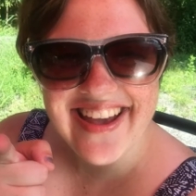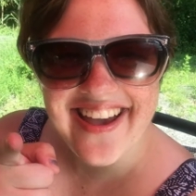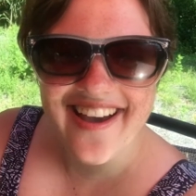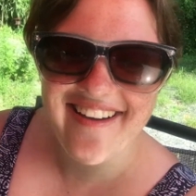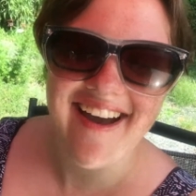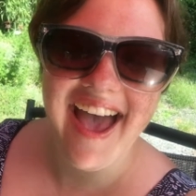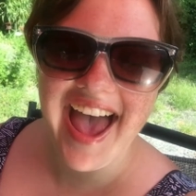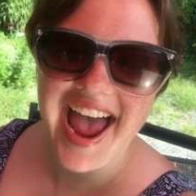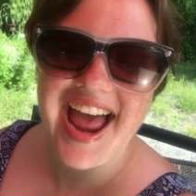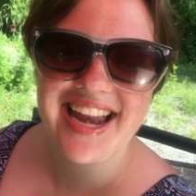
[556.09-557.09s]

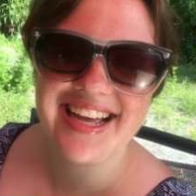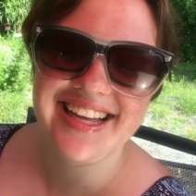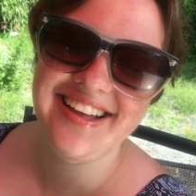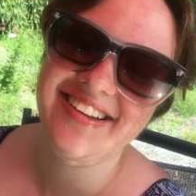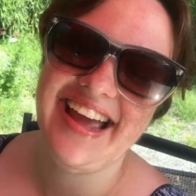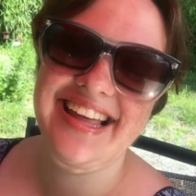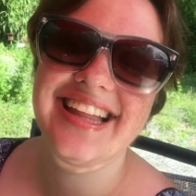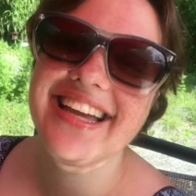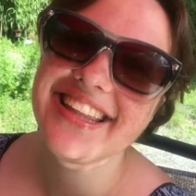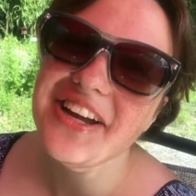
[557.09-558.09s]
And okay,
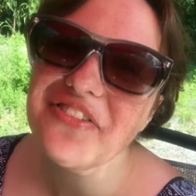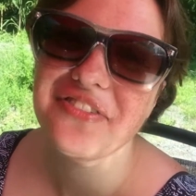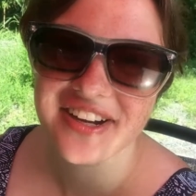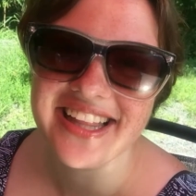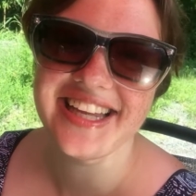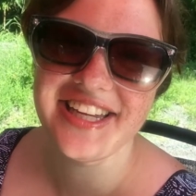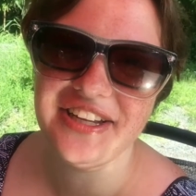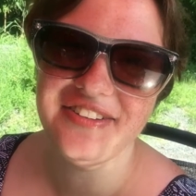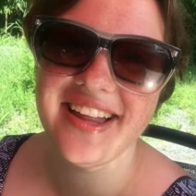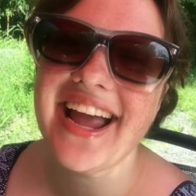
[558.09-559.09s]
like they're really
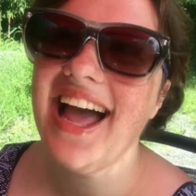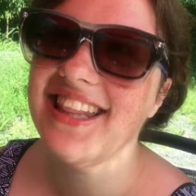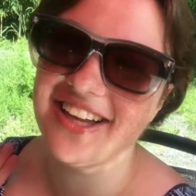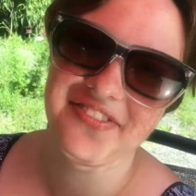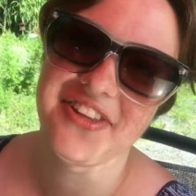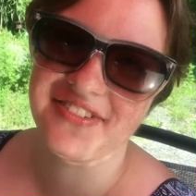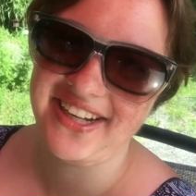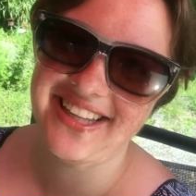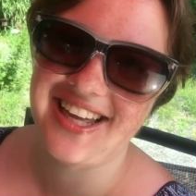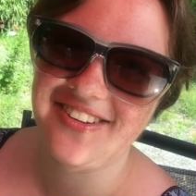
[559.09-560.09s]
cute. Like I love the
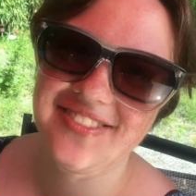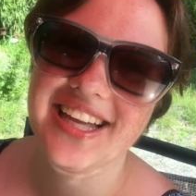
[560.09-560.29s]
three of them.